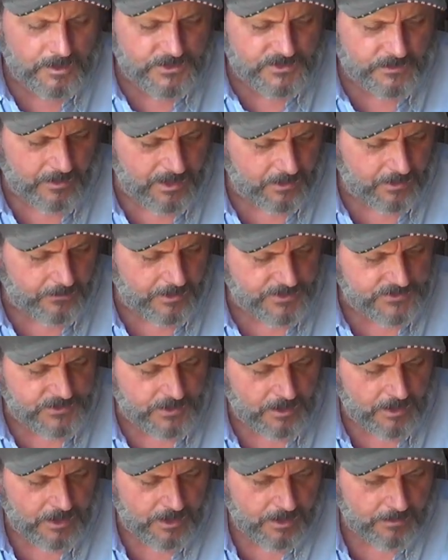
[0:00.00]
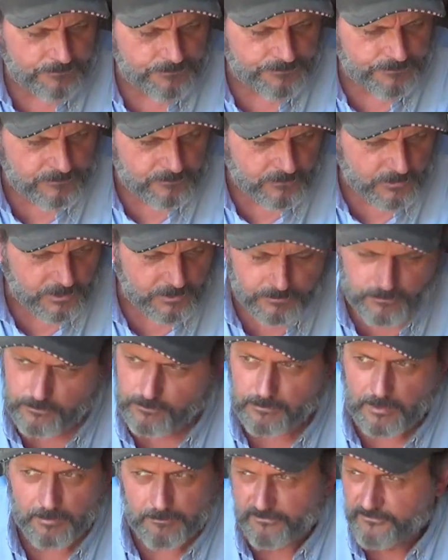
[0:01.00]
So anyways,
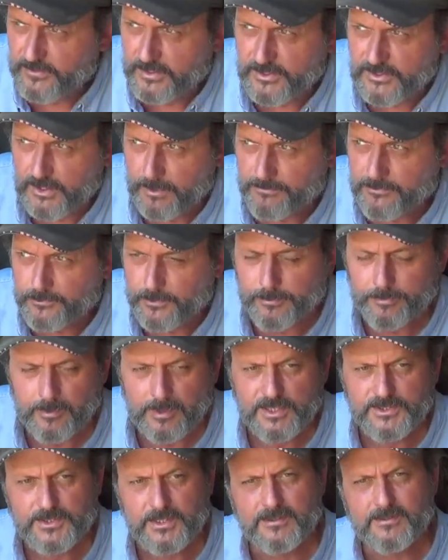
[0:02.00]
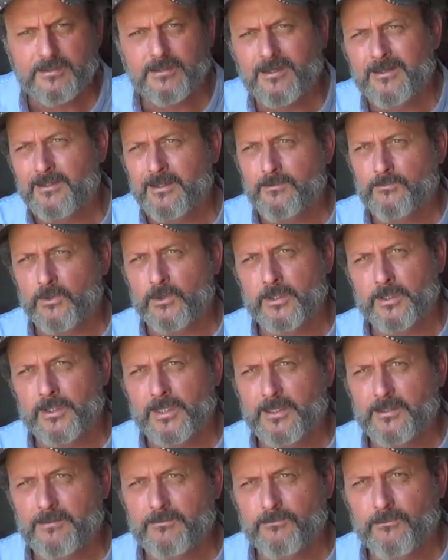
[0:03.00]
I'm finishing up the free project, and then we're
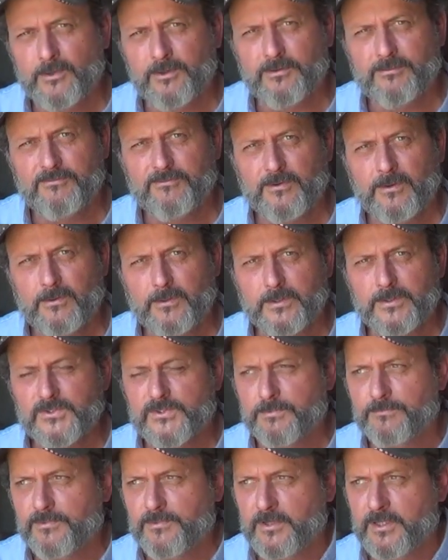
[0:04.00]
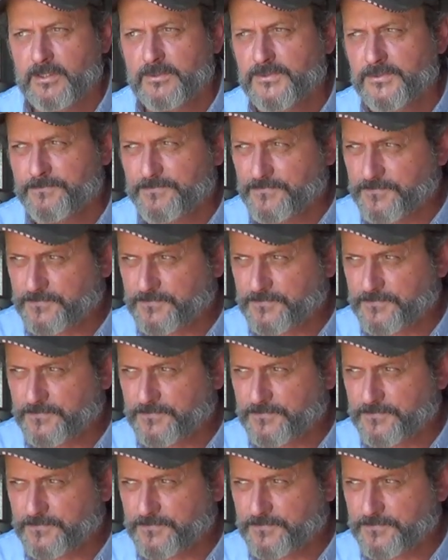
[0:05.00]
going to refocus some things.